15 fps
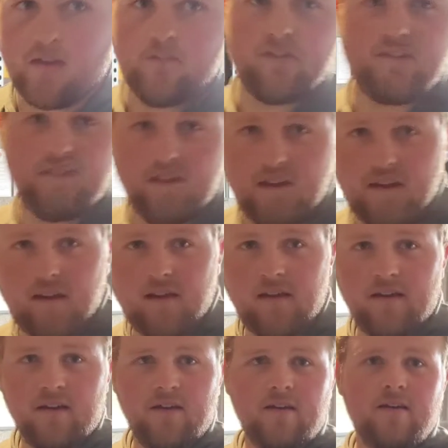obviously
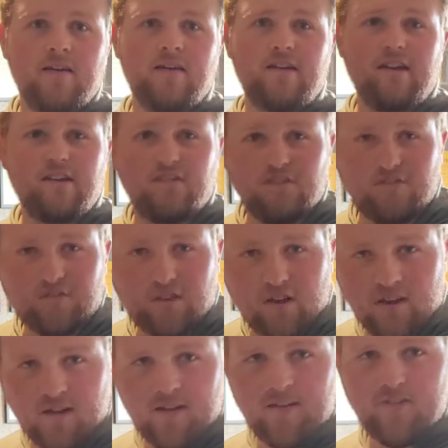years of
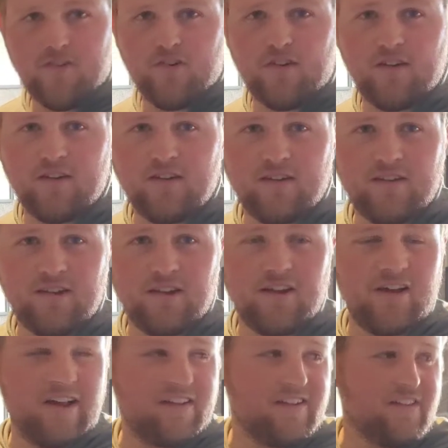fucking
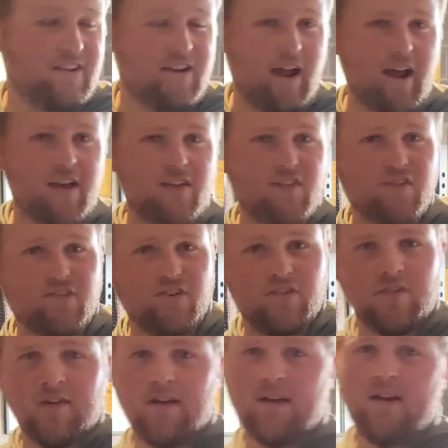neglecting the diet and
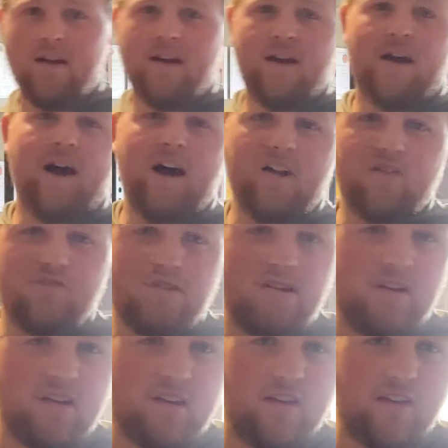stuff. I had a
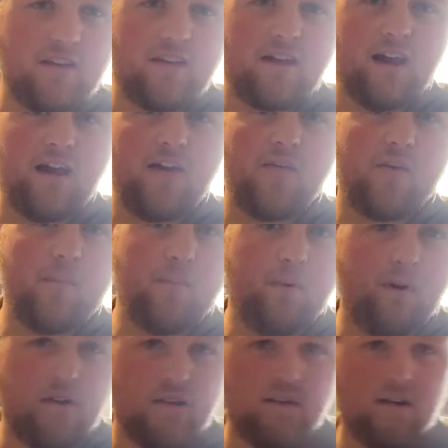really clean diet at one
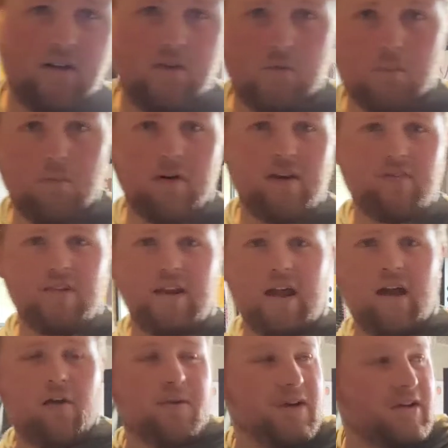point, you know, you wouldn't believe it
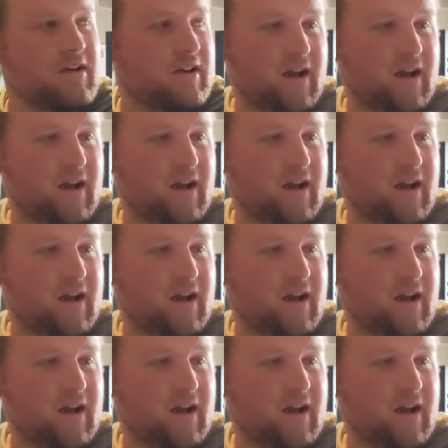now.